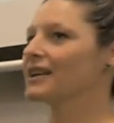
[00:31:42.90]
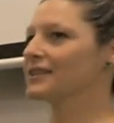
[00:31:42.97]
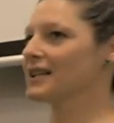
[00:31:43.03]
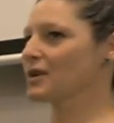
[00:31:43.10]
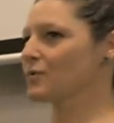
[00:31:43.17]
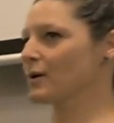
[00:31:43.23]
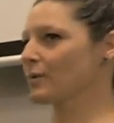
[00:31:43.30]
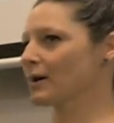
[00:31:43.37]
I
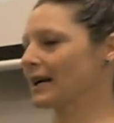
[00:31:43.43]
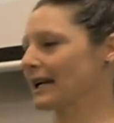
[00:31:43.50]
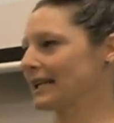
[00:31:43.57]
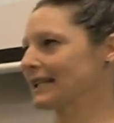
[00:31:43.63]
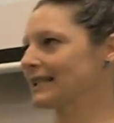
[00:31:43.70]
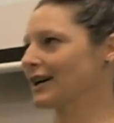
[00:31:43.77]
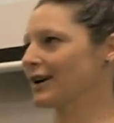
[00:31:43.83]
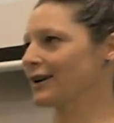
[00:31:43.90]
think we were
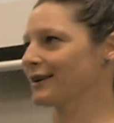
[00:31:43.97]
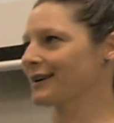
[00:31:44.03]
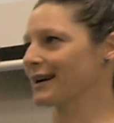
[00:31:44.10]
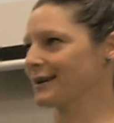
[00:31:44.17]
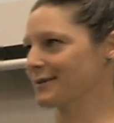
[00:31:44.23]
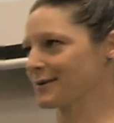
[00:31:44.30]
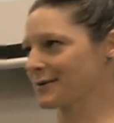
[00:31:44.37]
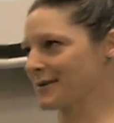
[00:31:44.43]
getting there,
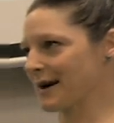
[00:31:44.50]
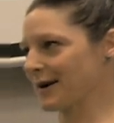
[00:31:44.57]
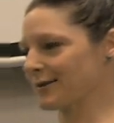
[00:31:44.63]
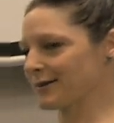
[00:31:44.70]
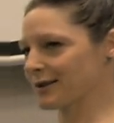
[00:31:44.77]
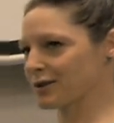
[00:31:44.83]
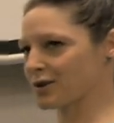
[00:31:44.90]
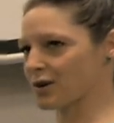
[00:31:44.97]
kind of
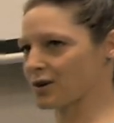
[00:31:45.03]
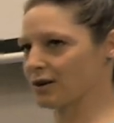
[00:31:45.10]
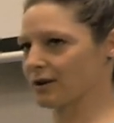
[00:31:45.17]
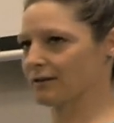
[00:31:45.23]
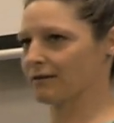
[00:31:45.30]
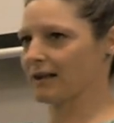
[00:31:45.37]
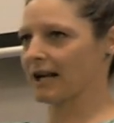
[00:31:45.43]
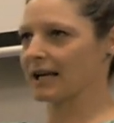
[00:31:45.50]
around the circle
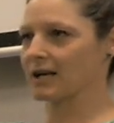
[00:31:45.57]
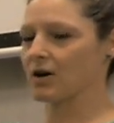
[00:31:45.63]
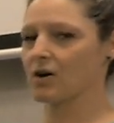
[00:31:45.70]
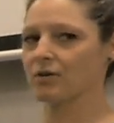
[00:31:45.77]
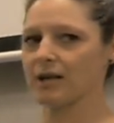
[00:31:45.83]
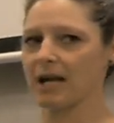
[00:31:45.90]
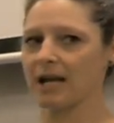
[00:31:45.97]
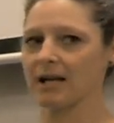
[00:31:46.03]
of like,
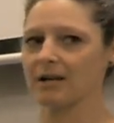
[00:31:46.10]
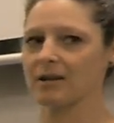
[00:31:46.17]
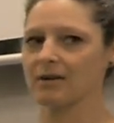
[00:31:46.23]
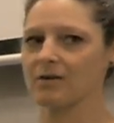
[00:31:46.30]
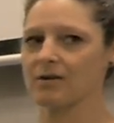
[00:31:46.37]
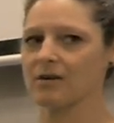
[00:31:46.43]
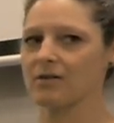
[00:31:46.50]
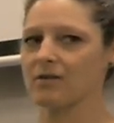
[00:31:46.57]
okay,
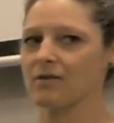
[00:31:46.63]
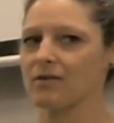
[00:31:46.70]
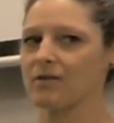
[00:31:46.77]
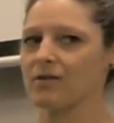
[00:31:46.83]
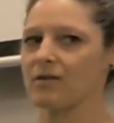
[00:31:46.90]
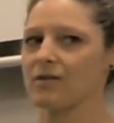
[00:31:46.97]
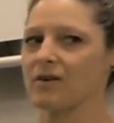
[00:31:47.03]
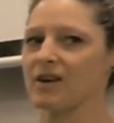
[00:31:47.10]

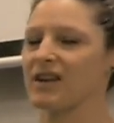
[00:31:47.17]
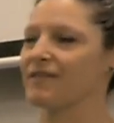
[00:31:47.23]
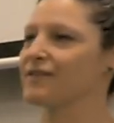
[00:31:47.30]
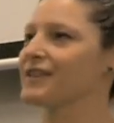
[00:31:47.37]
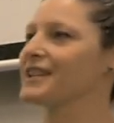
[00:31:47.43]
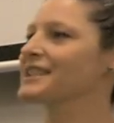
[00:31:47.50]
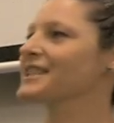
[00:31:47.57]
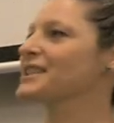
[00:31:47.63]

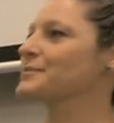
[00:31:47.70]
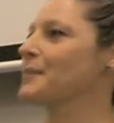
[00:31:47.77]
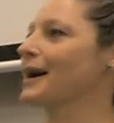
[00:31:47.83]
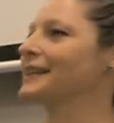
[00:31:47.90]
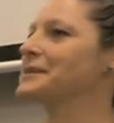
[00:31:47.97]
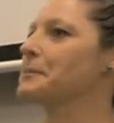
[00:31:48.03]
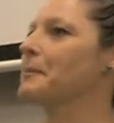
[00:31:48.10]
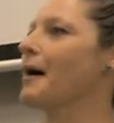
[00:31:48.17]
if this is
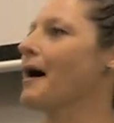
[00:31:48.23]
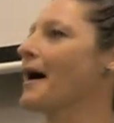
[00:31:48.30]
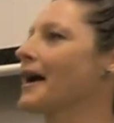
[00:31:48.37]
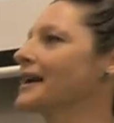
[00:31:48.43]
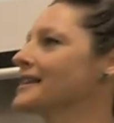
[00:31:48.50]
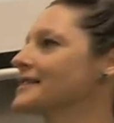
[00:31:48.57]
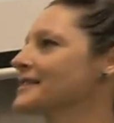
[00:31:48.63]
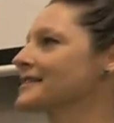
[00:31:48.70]
my
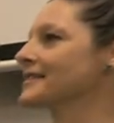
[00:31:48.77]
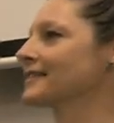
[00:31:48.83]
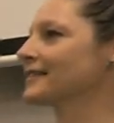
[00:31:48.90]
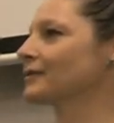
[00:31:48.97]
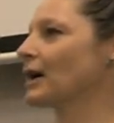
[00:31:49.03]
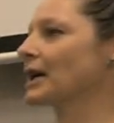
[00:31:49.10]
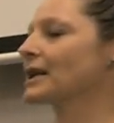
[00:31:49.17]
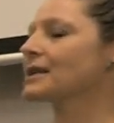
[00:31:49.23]
demise,
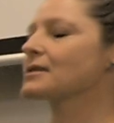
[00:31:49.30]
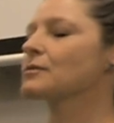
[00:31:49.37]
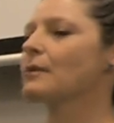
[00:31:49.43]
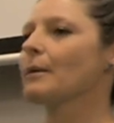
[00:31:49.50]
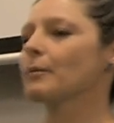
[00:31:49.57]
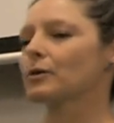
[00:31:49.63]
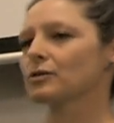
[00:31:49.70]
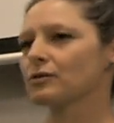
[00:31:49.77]
right? Because
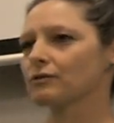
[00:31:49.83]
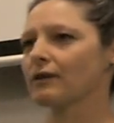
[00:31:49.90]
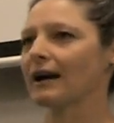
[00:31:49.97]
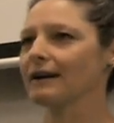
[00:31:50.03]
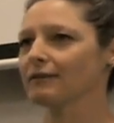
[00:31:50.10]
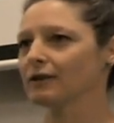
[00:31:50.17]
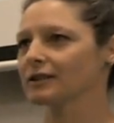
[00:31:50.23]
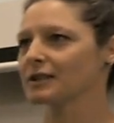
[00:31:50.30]
remember,
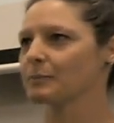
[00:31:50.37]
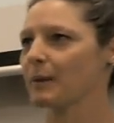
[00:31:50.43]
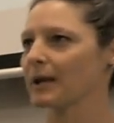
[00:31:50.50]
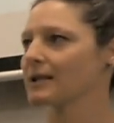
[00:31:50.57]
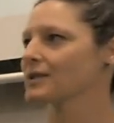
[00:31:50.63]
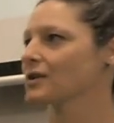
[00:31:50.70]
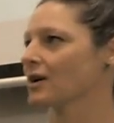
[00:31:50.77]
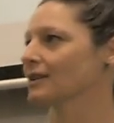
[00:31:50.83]
survival is
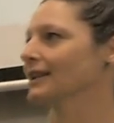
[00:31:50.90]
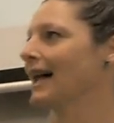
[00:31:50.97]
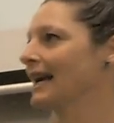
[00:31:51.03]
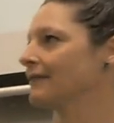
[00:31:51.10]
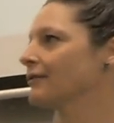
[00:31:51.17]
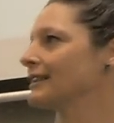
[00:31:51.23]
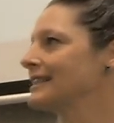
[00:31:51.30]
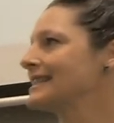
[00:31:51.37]
based on
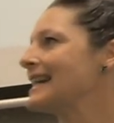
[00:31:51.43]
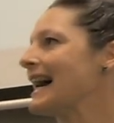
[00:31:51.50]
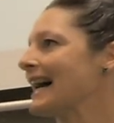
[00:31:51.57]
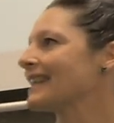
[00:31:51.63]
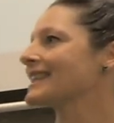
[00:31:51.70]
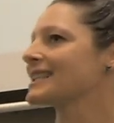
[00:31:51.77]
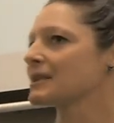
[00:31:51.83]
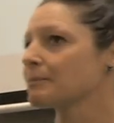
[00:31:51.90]
life and
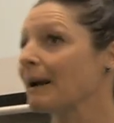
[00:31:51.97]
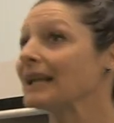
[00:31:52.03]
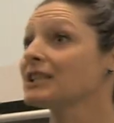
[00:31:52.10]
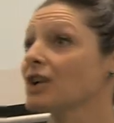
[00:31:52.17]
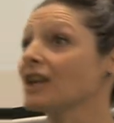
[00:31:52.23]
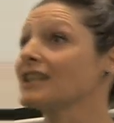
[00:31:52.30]
death. It's based